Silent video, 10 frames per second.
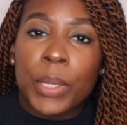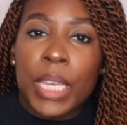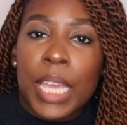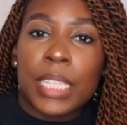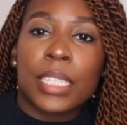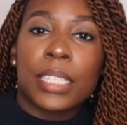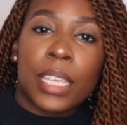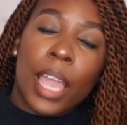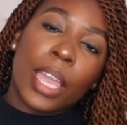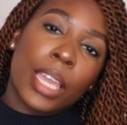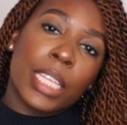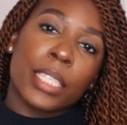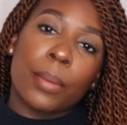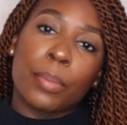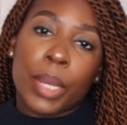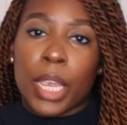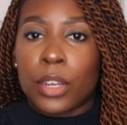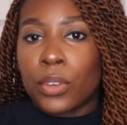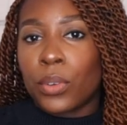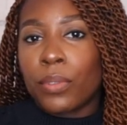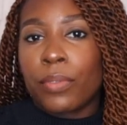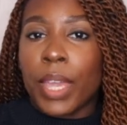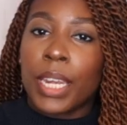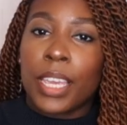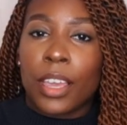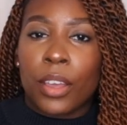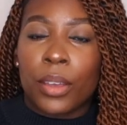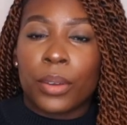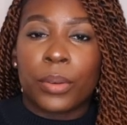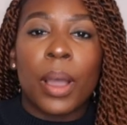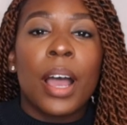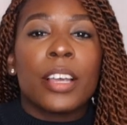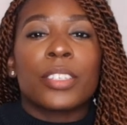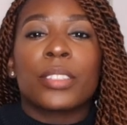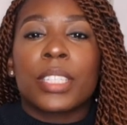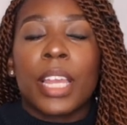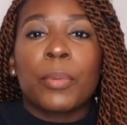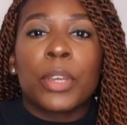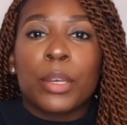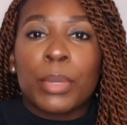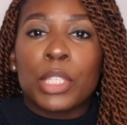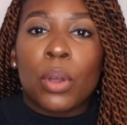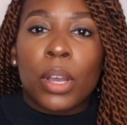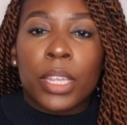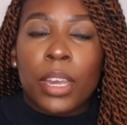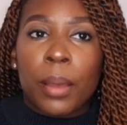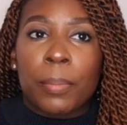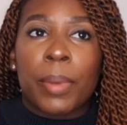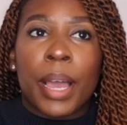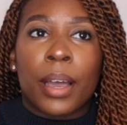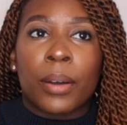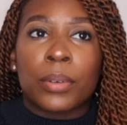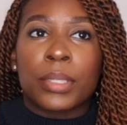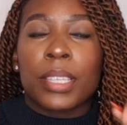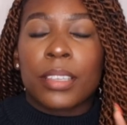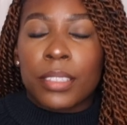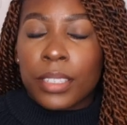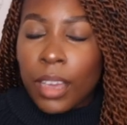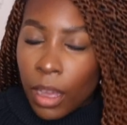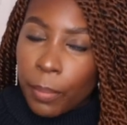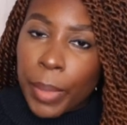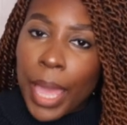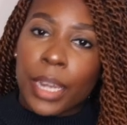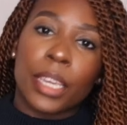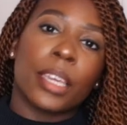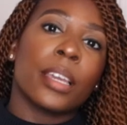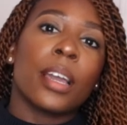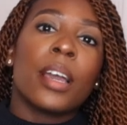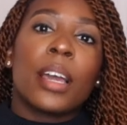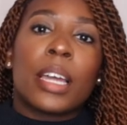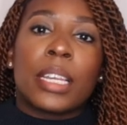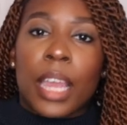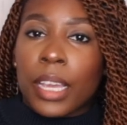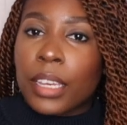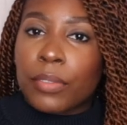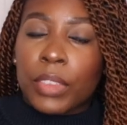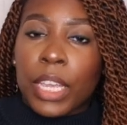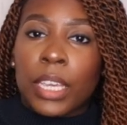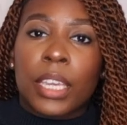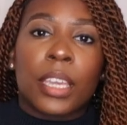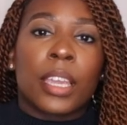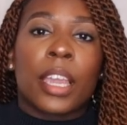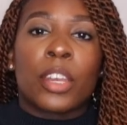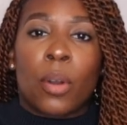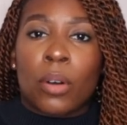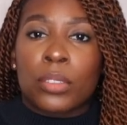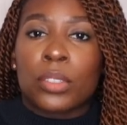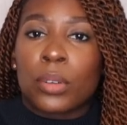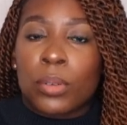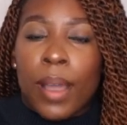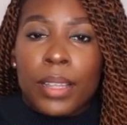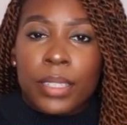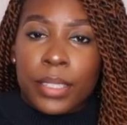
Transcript: Beauty, and today it's a brand new video. So today we're gonna be talking about combating negative thinking and also